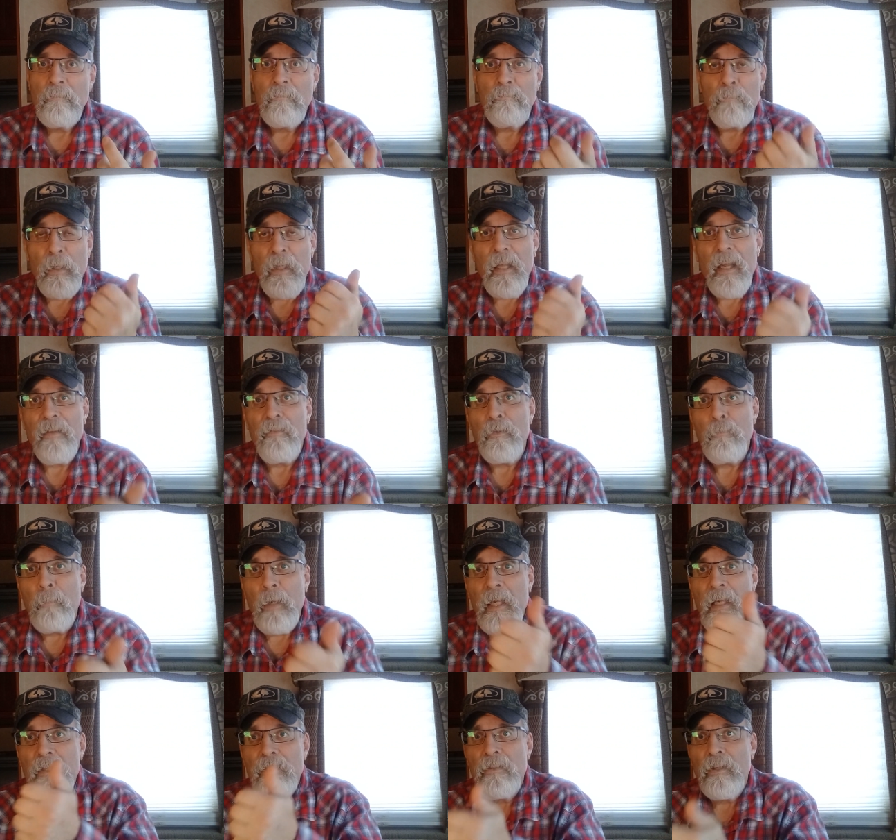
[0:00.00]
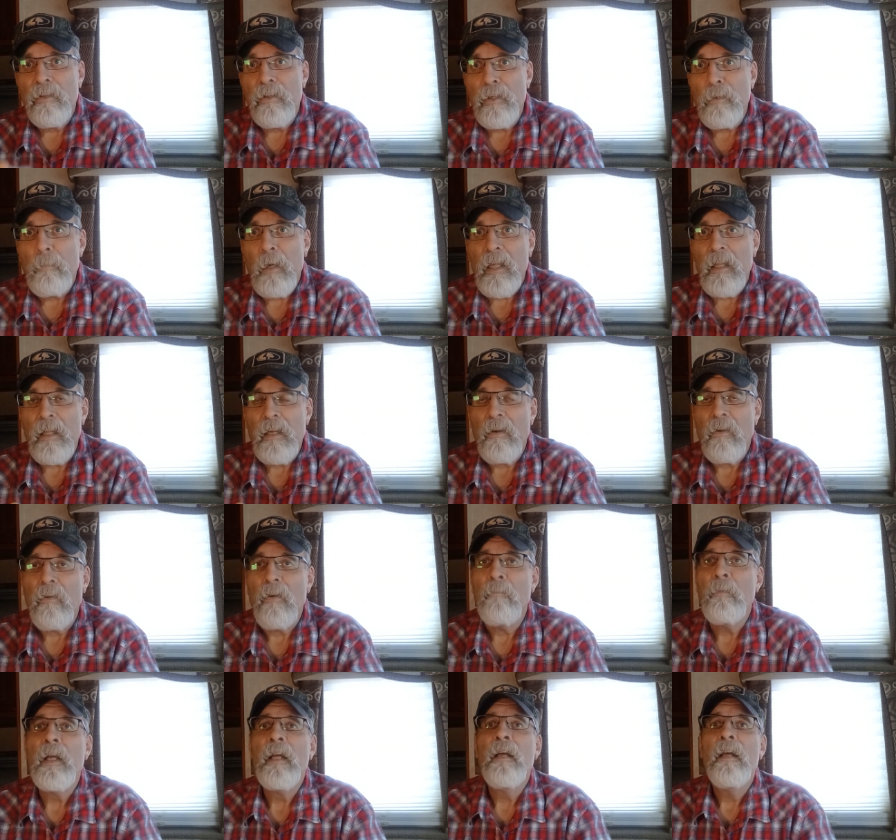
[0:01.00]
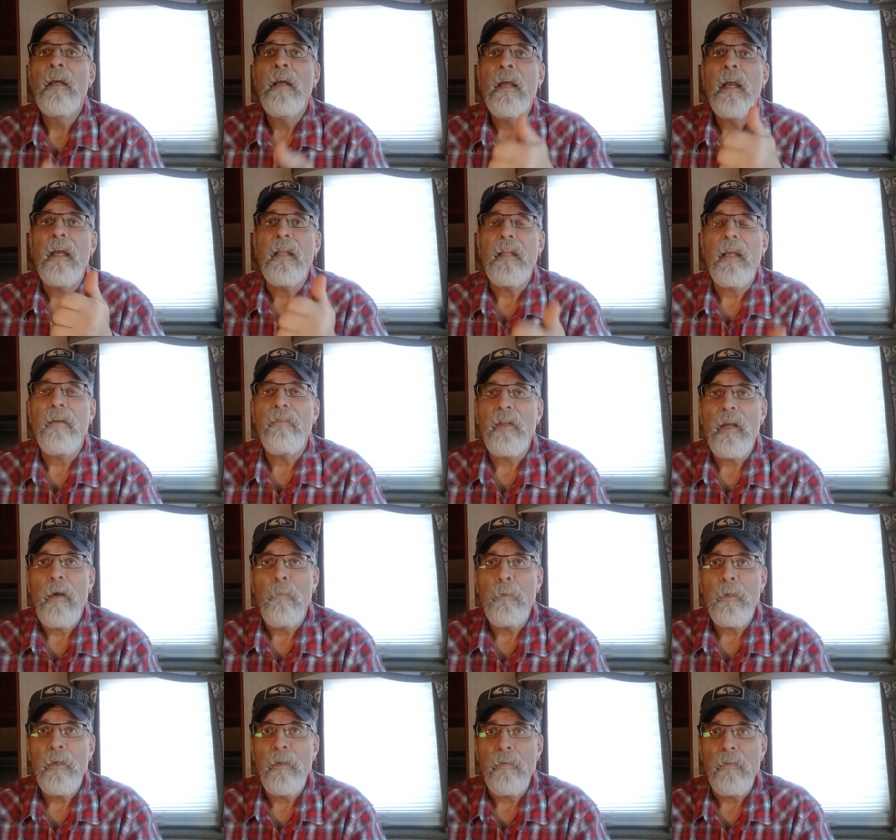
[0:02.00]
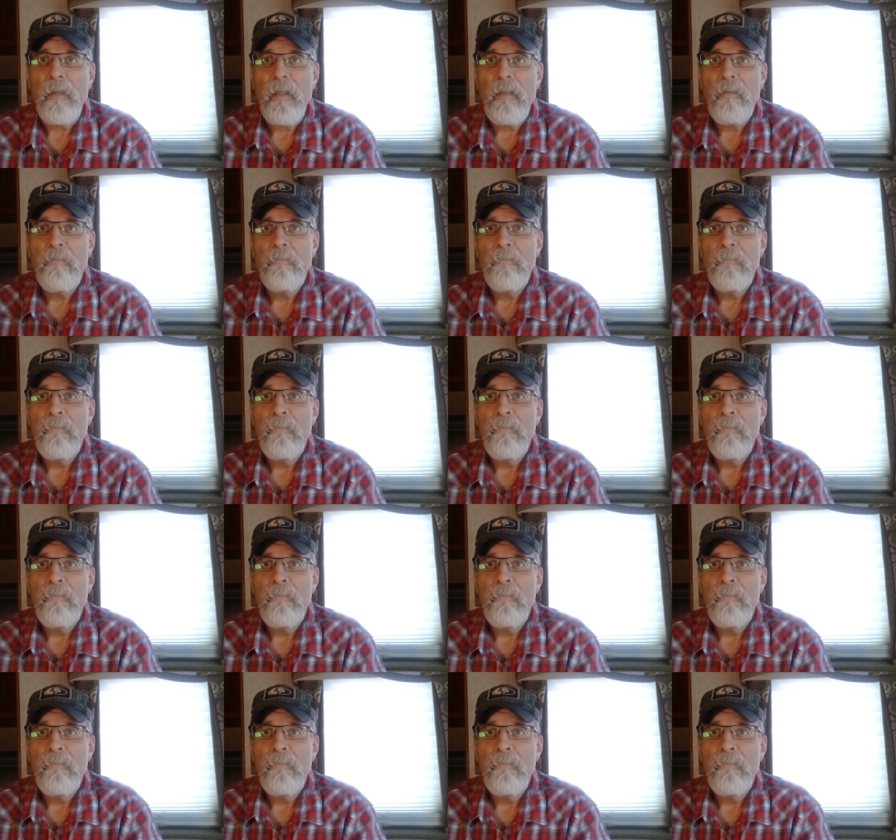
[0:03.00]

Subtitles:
But they have the means to do you bodily harm, and they have the opportunity.